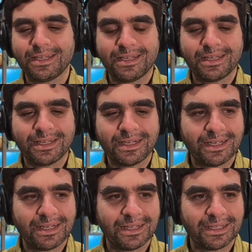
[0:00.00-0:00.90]

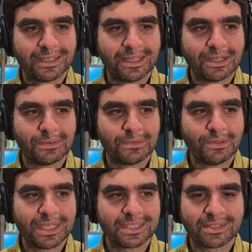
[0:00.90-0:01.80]
do
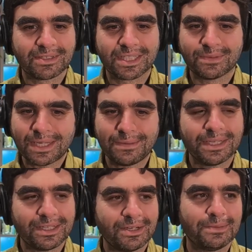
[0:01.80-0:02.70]
this?" And I was like, "Well,
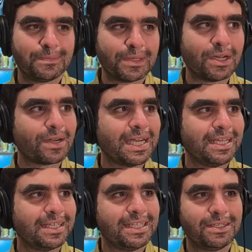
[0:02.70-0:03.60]
all
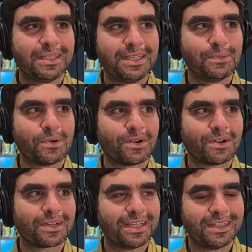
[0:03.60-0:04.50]
right, I need
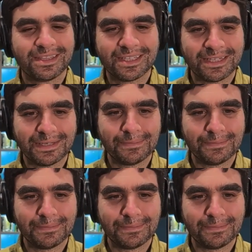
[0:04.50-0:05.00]
work, and I'm